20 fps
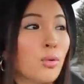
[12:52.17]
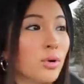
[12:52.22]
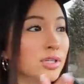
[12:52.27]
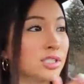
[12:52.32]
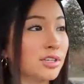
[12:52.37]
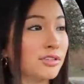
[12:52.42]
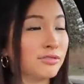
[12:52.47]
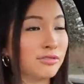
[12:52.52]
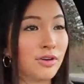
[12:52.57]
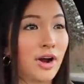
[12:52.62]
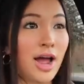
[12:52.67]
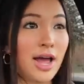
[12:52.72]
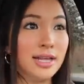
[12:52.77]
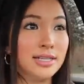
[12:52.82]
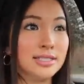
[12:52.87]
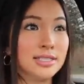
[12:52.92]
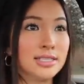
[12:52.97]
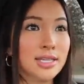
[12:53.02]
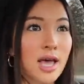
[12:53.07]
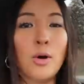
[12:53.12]
or to
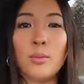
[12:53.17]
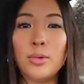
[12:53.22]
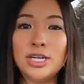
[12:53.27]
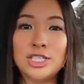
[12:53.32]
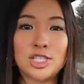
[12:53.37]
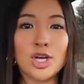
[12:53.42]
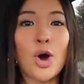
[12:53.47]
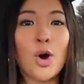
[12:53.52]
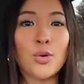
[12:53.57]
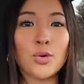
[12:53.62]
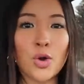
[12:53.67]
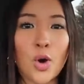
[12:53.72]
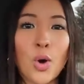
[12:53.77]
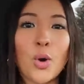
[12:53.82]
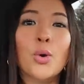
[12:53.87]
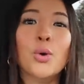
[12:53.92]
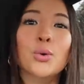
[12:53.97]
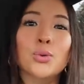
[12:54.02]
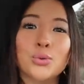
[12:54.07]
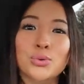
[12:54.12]
friends, but we don't
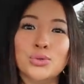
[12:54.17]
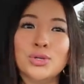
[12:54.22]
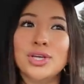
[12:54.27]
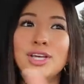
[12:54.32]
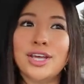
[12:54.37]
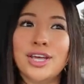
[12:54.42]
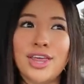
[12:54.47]
hold